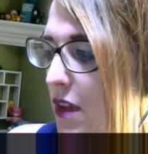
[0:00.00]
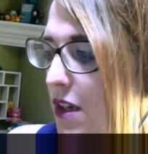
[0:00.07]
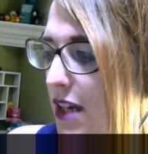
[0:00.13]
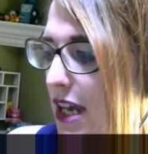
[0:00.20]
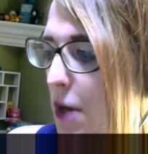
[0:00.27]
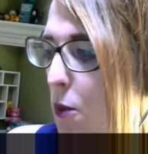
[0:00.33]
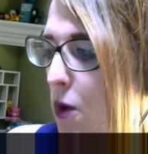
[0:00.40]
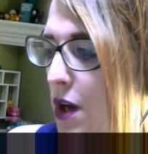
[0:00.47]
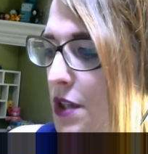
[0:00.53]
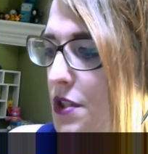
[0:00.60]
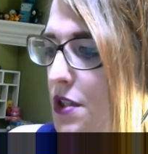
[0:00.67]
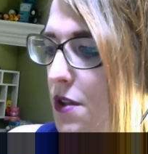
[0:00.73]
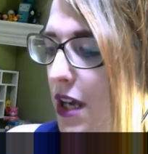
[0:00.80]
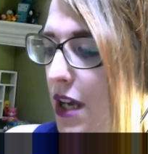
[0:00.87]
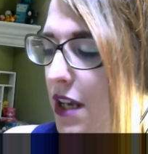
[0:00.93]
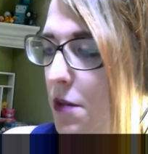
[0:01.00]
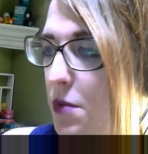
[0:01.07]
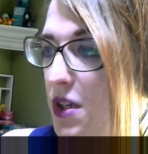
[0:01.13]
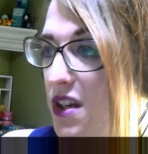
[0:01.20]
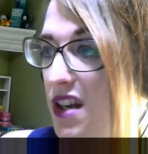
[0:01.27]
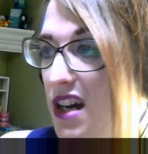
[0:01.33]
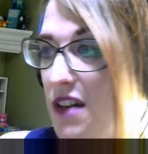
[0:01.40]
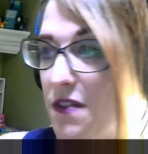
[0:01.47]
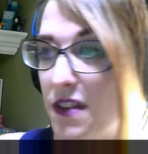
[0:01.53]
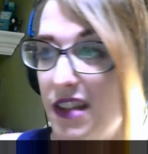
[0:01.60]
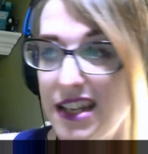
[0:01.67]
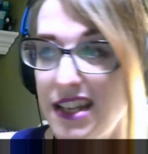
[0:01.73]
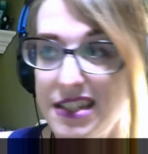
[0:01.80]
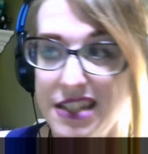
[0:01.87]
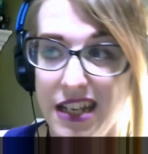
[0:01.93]
I want to kind of put it off for
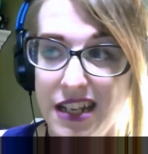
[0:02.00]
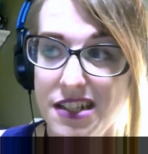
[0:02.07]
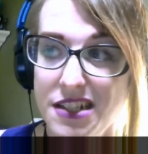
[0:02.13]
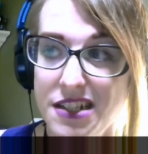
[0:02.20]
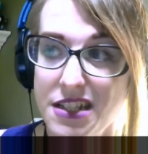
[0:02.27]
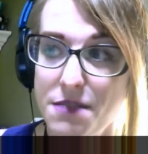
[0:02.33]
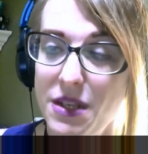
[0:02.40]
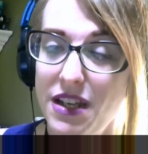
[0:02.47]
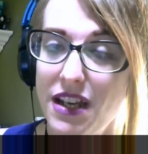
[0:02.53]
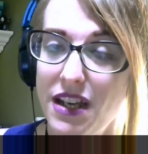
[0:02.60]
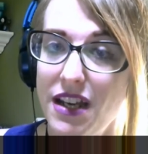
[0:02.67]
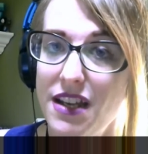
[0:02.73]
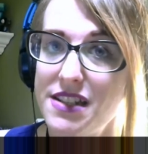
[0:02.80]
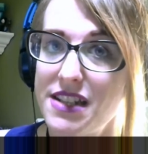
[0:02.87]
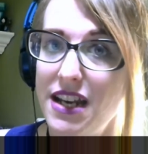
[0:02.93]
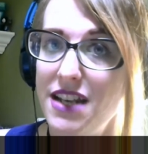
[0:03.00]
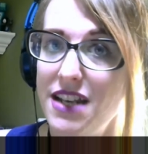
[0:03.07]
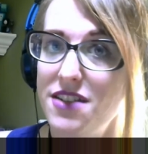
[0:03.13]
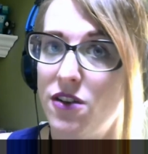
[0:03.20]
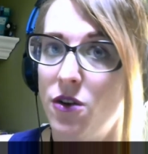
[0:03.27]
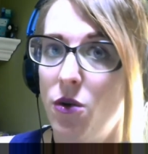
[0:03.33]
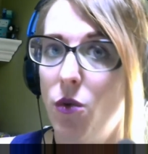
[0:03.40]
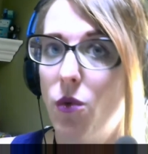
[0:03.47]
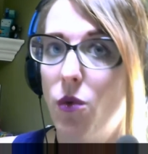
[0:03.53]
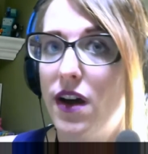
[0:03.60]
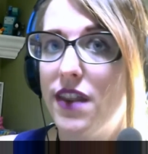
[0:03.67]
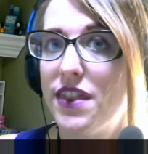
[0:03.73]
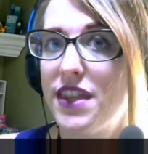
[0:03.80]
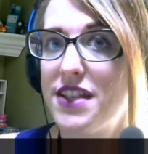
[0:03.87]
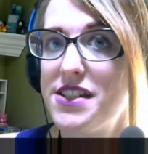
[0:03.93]
last second just because I don't
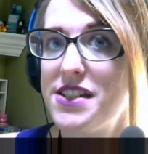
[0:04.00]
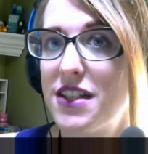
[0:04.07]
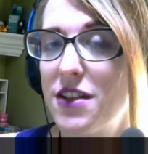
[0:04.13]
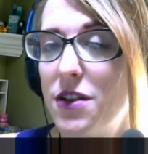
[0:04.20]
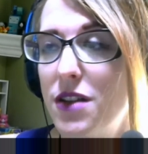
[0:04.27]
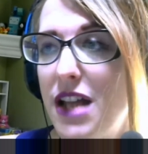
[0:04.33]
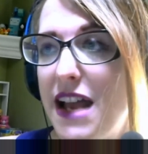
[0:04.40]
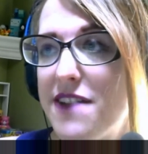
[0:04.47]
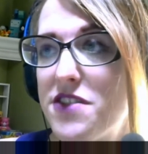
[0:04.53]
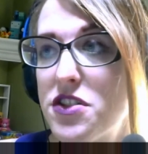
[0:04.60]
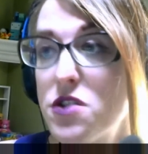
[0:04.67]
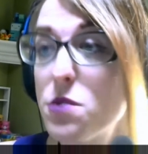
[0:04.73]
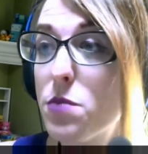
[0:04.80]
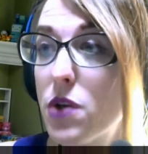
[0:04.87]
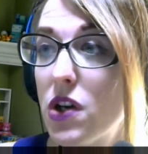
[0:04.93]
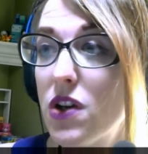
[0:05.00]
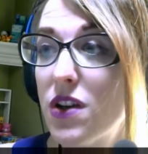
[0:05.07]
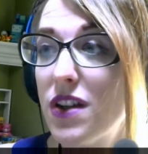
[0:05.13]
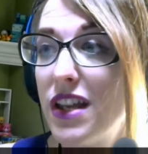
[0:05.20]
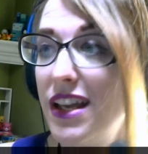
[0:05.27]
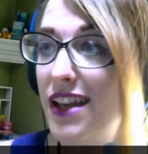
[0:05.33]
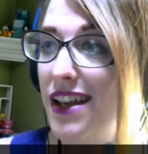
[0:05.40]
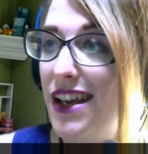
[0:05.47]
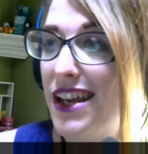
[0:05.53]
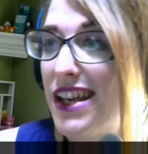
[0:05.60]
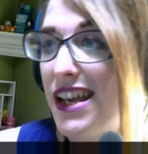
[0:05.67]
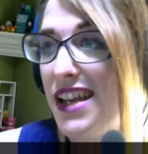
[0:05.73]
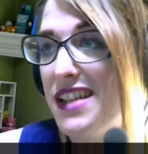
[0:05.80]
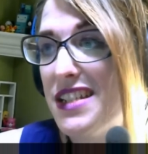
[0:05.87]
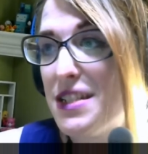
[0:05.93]
want this to go live super early
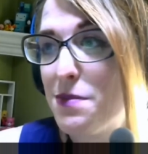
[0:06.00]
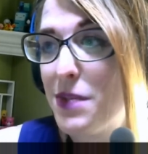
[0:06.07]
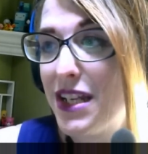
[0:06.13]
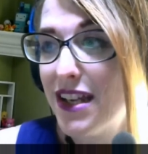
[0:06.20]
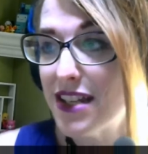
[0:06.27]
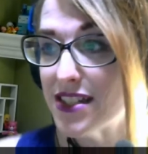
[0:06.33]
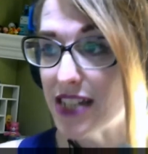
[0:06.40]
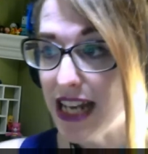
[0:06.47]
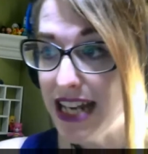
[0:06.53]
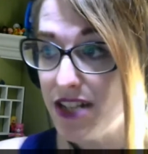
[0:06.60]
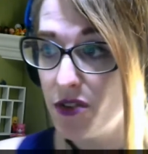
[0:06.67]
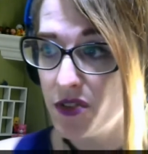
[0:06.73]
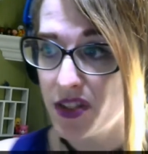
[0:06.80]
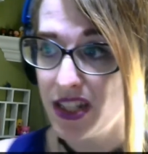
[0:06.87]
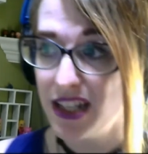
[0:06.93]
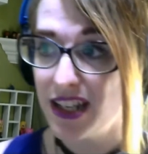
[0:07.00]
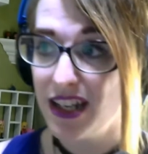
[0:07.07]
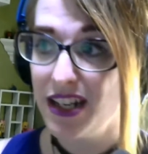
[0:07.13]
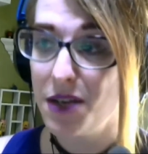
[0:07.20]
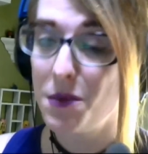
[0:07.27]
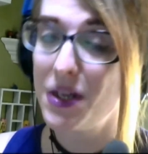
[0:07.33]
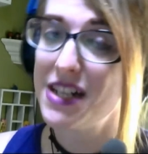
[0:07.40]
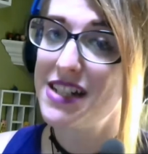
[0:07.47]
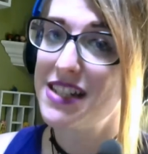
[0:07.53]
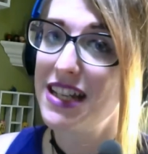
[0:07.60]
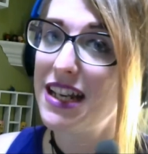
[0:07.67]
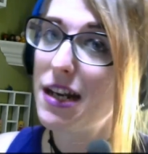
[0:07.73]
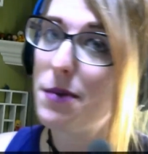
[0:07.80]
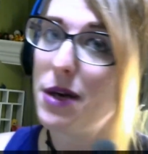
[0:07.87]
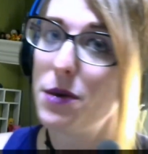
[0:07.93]
again, just because I don't think anyone is
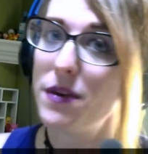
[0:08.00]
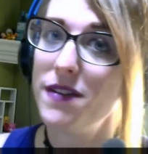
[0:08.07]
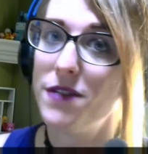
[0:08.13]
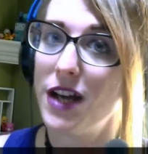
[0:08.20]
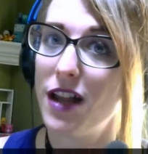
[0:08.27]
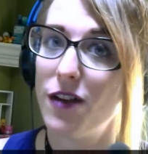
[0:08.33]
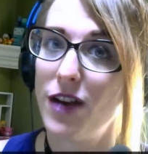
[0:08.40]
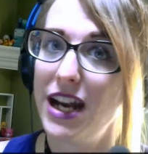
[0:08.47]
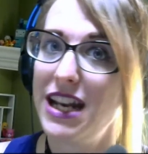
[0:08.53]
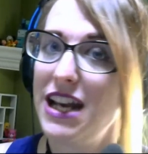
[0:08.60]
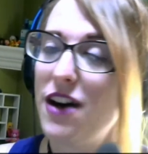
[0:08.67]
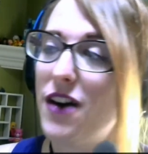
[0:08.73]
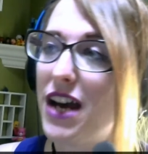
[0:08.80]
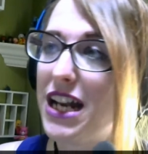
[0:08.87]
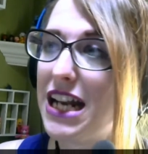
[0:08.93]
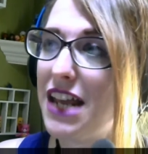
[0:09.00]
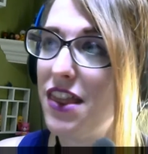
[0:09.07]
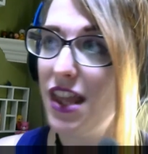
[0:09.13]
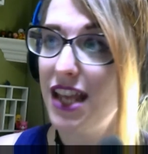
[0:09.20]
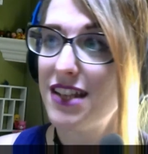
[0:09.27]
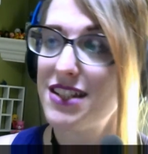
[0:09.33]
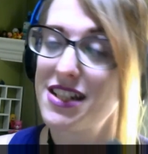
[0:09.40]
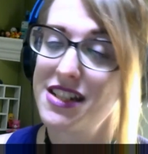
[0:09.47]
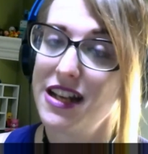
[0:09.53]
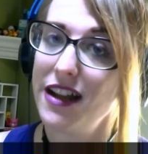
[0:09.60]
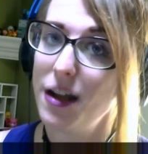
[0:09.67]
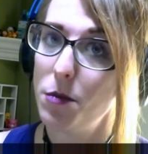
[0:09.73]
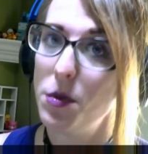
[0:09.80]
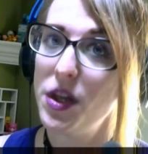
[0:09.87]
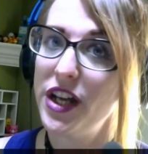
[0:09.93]
thinking about Weavile right now, and I think it's a
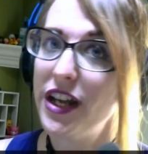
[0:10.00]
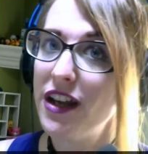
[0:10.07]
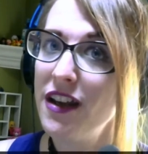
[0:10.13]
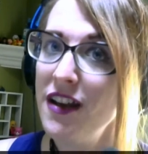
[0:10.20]
solid play.